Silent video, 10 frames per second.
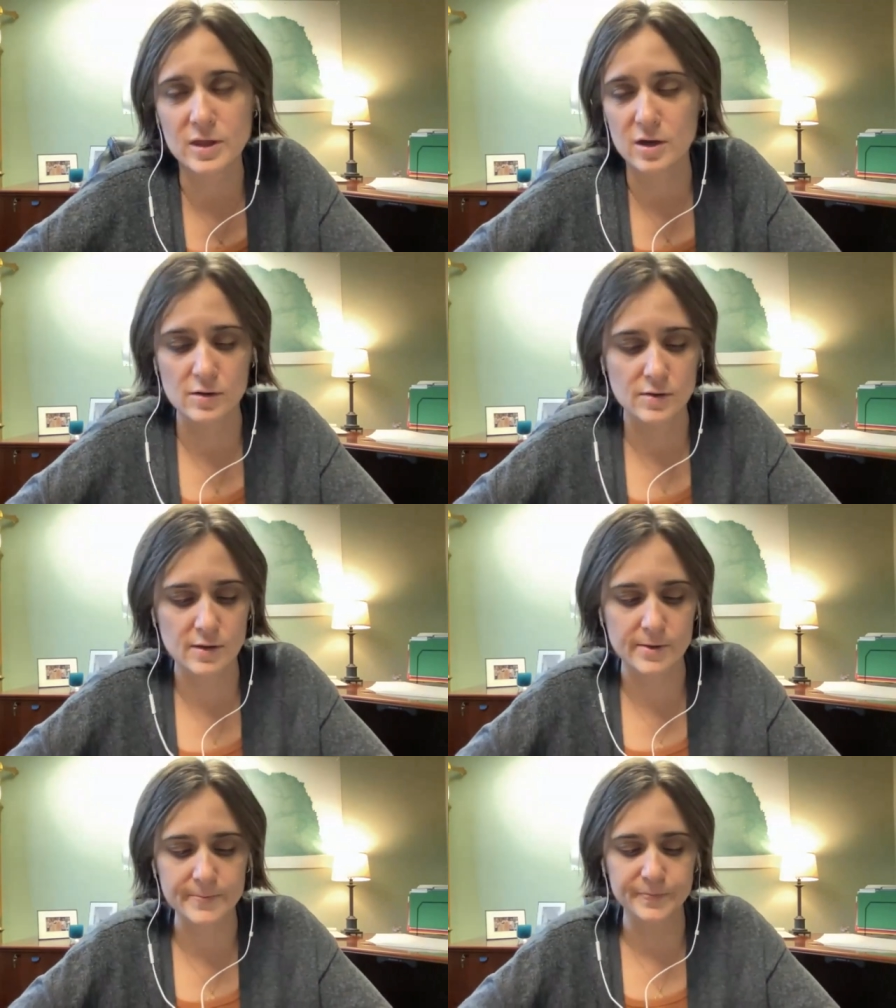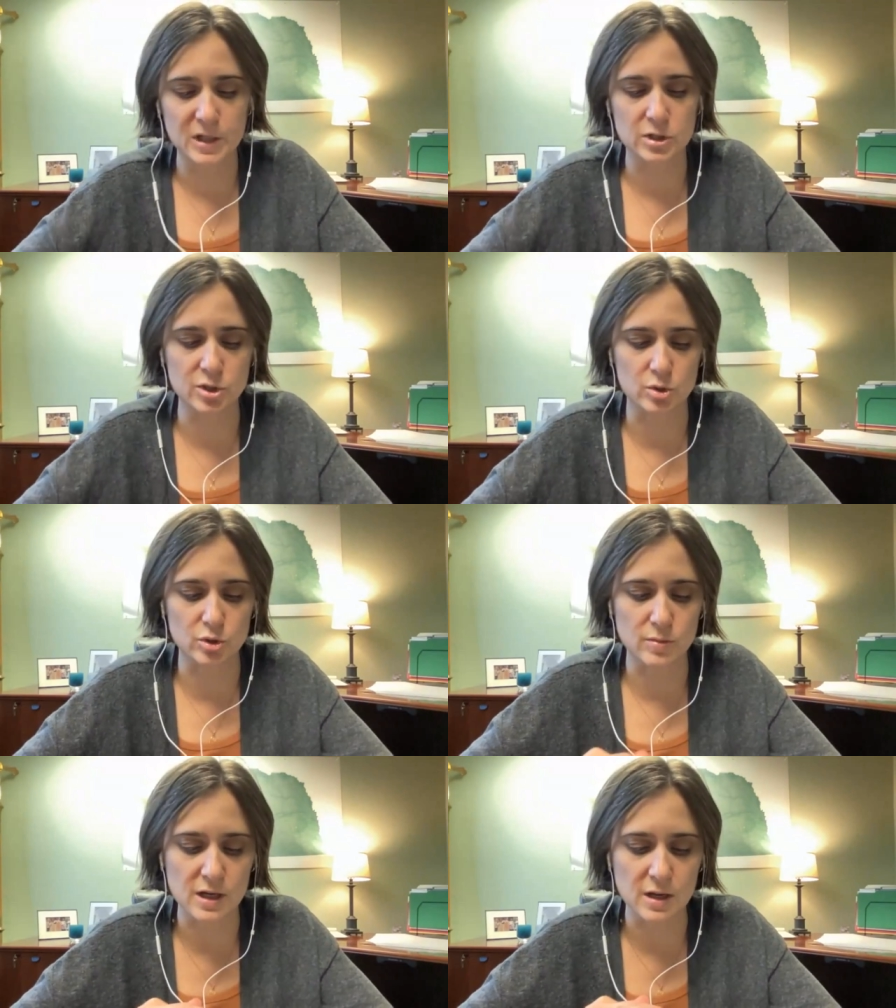there in the
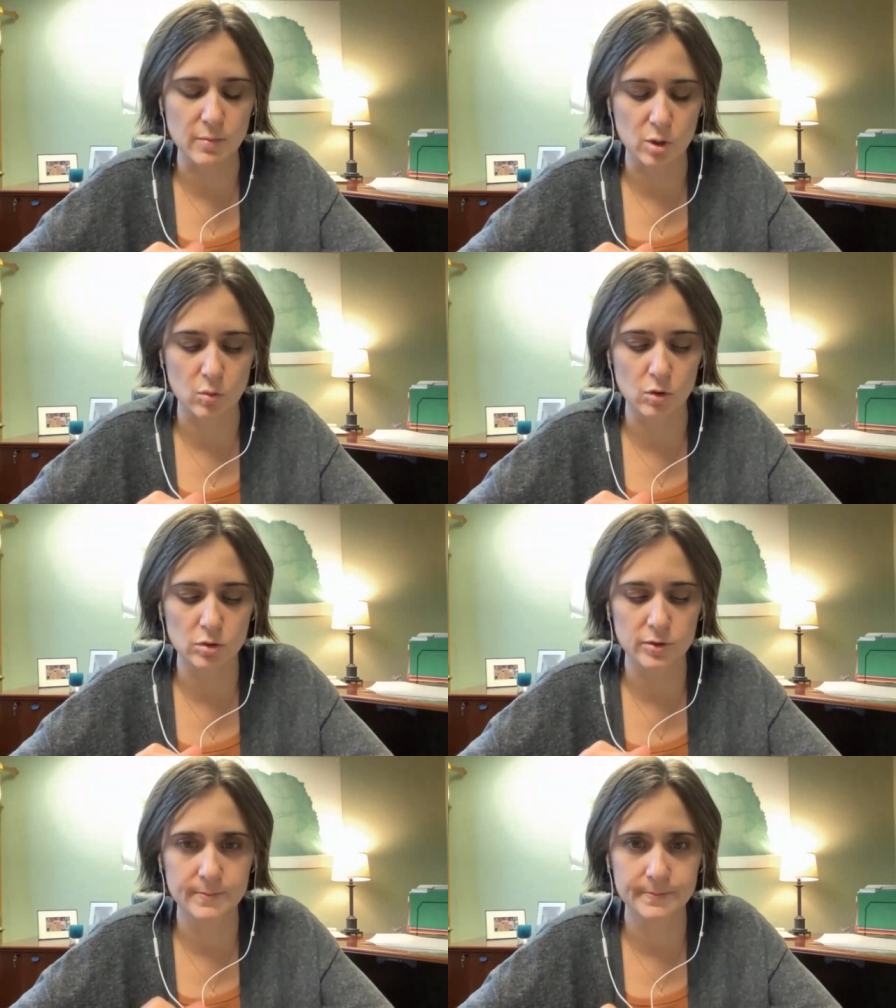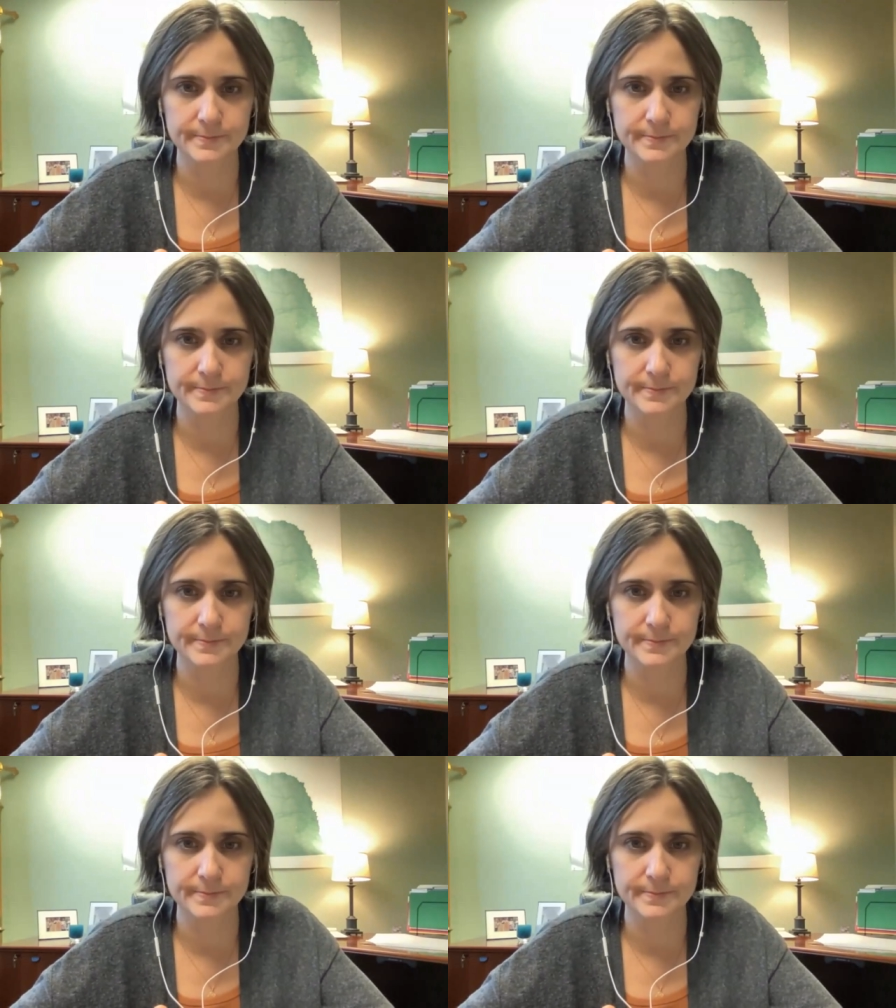social media book world.